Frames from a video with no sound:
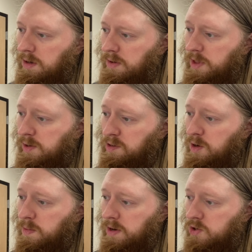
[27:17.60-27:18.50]
Thank you
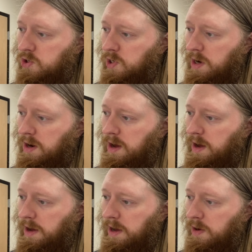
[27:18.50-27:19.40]
so much, and
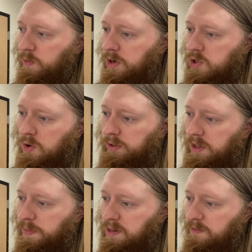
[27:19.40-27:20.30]
I wish only
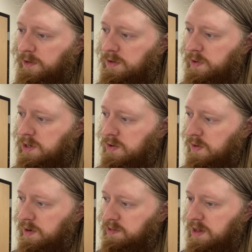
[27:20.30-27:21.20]
the best for you and
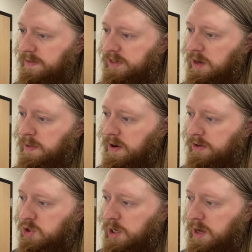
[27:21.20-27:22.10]
yours. I'll have to come
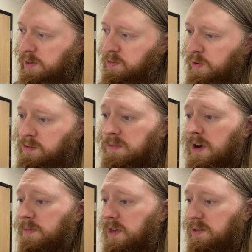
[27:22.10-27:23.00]
out and check out the store
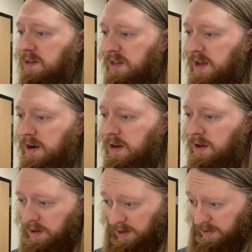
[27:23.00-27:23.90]
sometime. Thanks again.
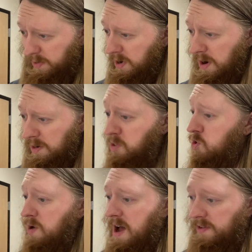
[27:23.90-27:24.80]
Regards,
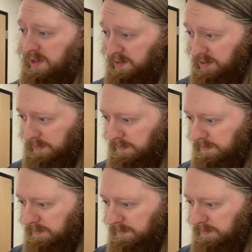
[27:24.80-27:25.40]
Travis.